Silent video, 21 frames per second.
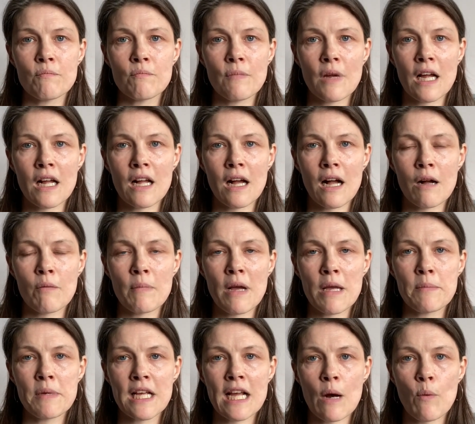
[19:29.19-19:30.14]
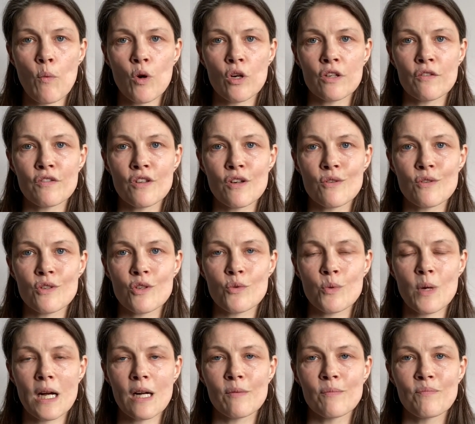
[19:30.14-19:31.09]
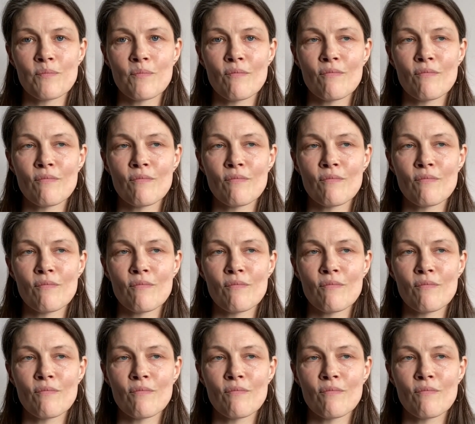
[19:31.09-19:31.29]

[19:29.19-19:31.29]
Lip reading: I'll maybe get one of those as well.